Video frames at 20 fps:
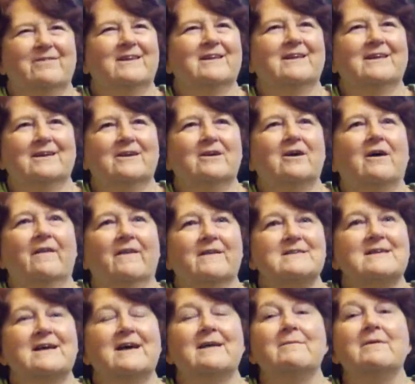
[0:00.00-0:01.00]
feeling all the
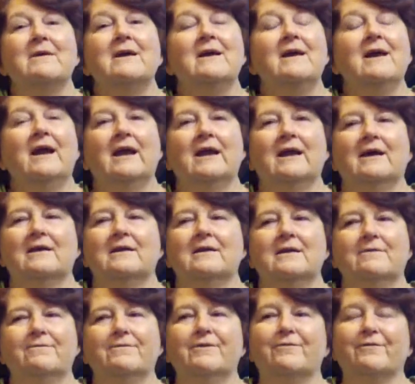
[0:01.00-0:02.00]
time. Yeah.
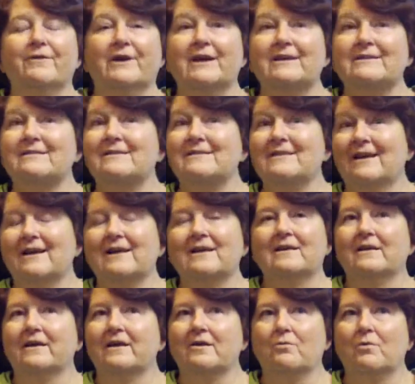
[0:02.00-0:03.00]
And if you forget to take
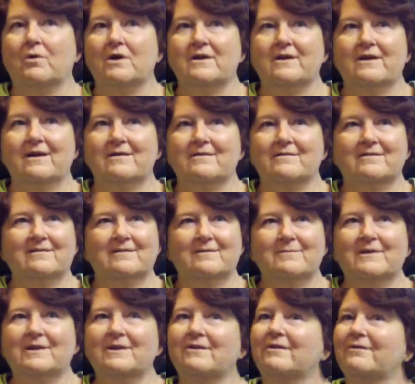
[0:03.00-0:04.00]
it like one day or
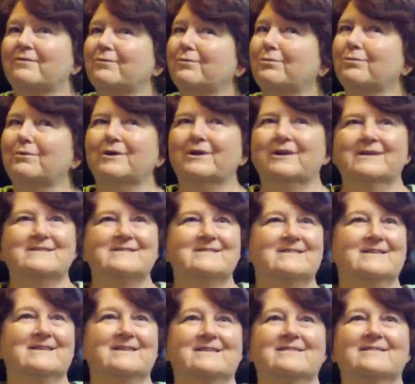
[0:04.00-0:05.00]
something, you get really
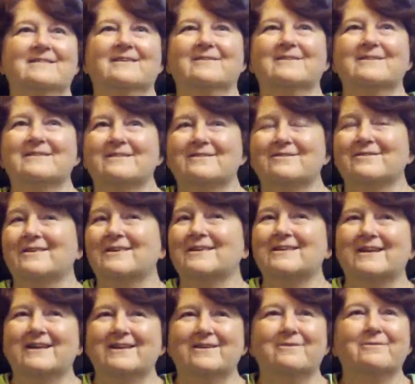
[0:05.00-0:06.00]
sick. So it's a drug
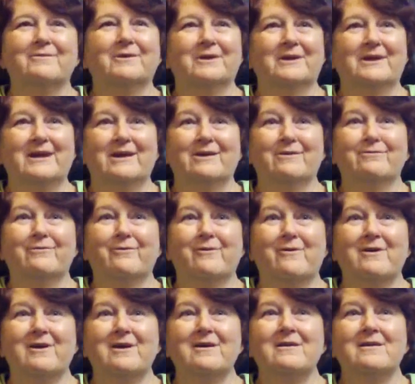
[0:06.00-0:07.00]
that I don't really care
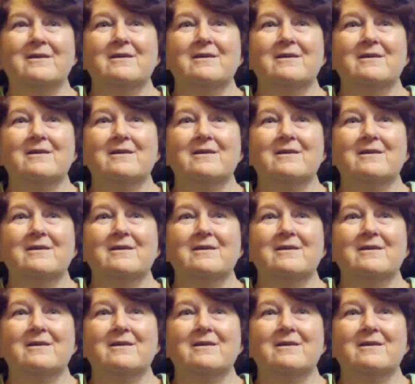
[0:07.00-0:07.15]
for.